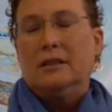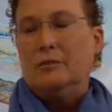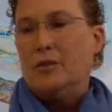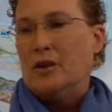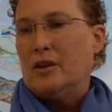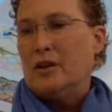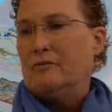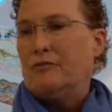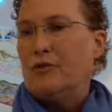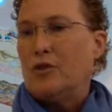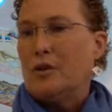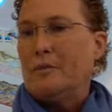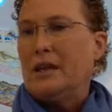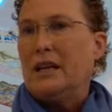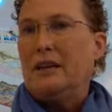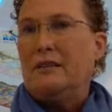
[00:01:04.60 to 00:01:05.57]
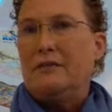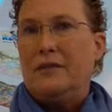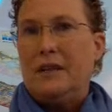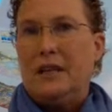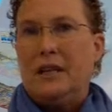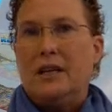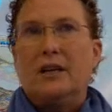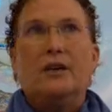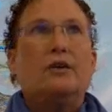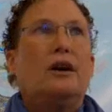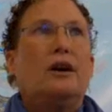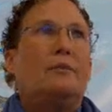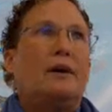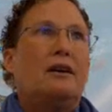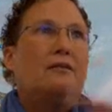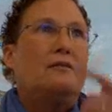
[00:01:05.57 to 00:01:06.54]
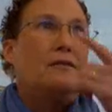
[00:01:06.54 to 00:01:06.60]
little more than 4-minute video
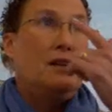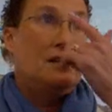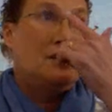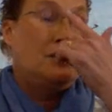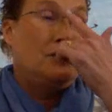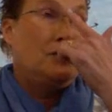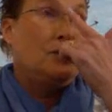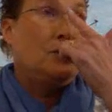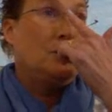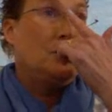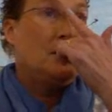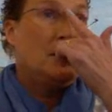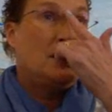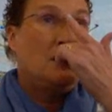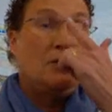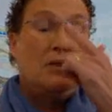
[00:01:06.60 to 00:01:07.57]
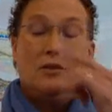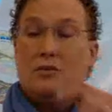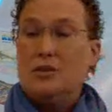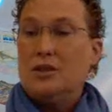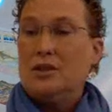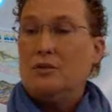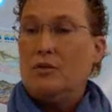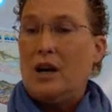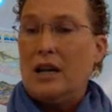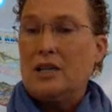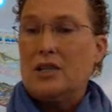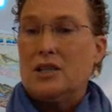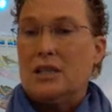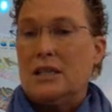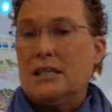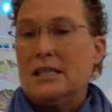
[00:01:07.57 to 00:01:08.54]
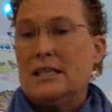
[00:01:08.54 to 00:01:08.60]
about fossil fuels. So you should
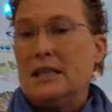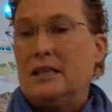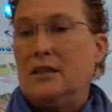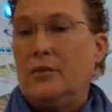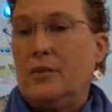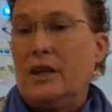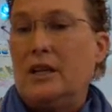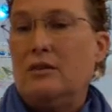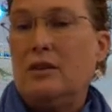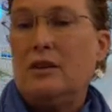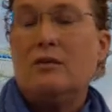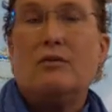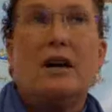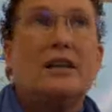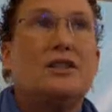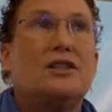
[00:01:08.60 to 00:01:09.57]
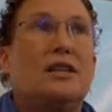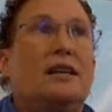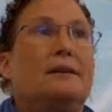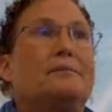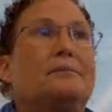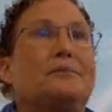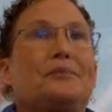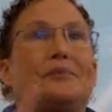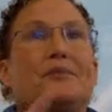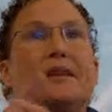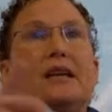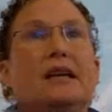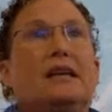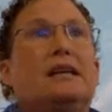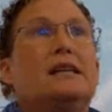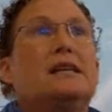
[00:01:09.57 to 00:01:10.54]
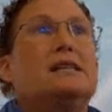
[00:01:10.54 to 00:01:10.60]
watch this. And the way you can watch it
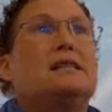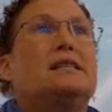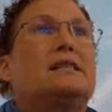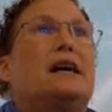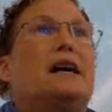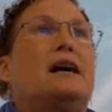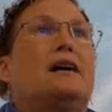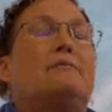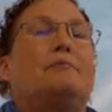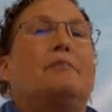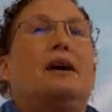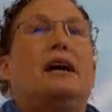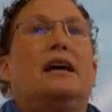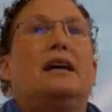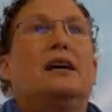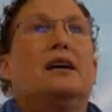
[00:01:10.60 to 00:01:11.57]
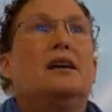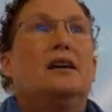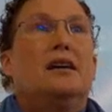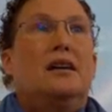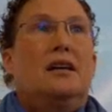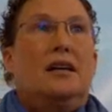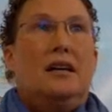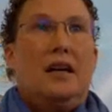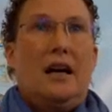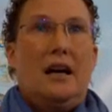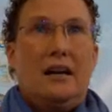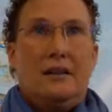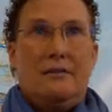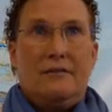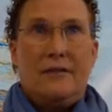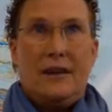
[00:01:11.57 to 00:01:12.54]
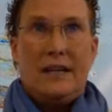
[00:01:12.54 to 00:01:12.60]
is by
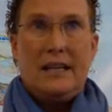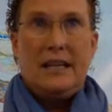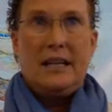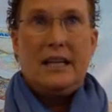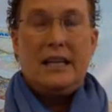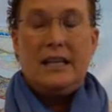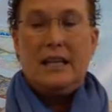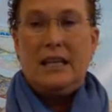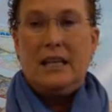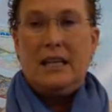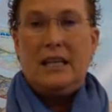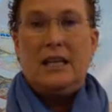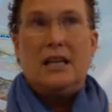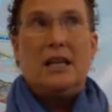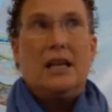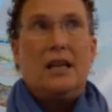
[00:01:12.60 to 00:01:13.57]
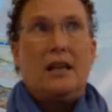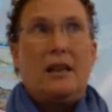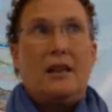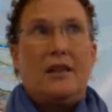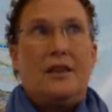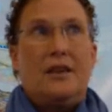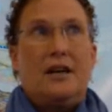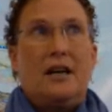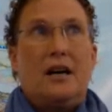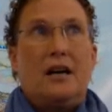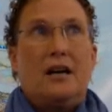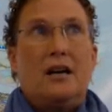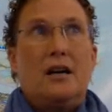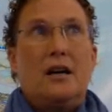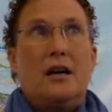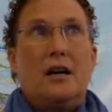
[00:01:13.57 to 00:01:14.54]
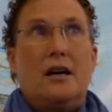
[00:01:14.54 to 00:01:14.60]
finding it in
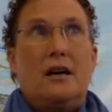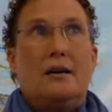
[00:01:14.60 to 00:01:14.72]
the